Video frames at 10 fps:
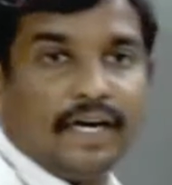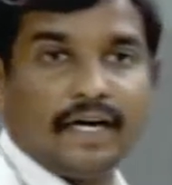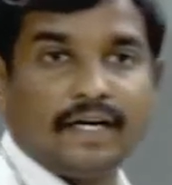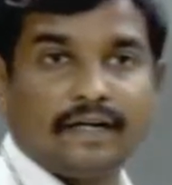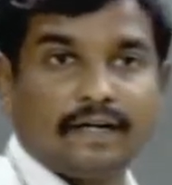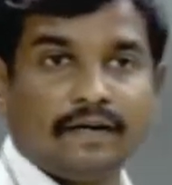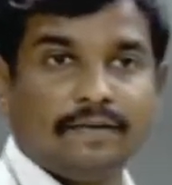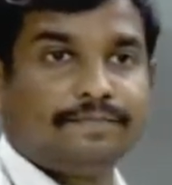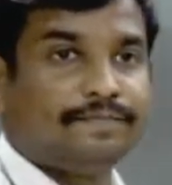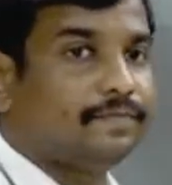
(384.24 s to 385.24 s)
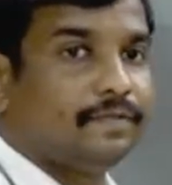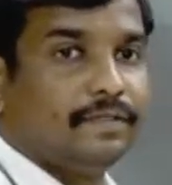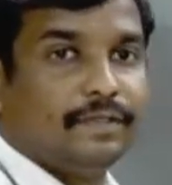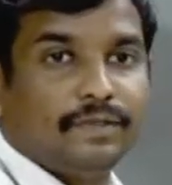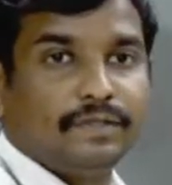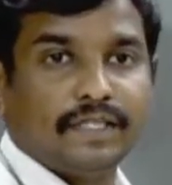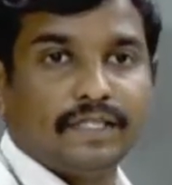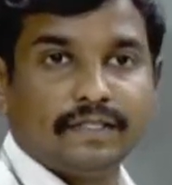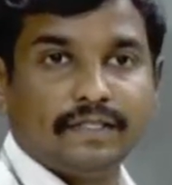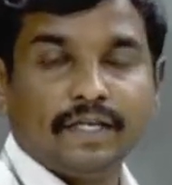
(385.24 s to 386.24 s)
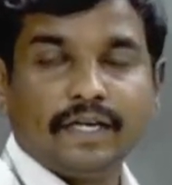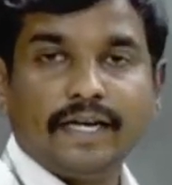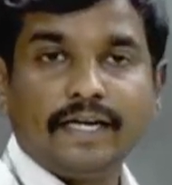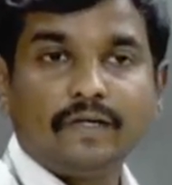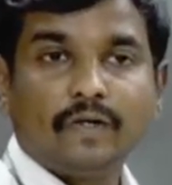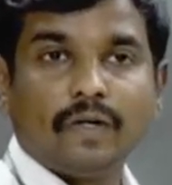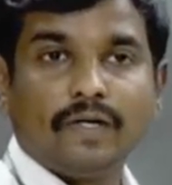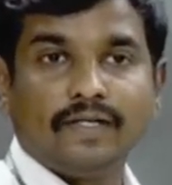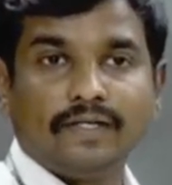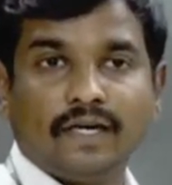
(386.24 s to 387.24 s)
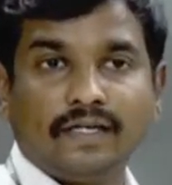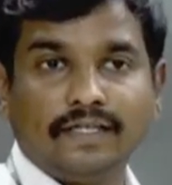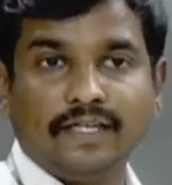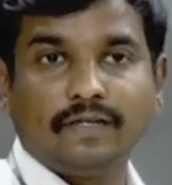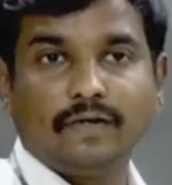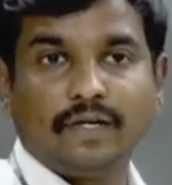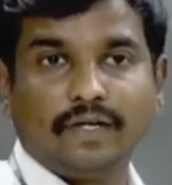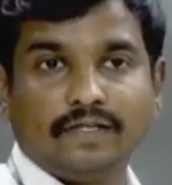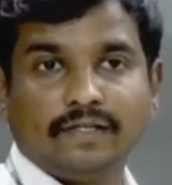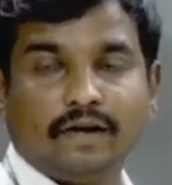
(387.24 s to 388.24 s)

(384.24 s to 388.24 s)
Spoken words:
are using encoding and decoding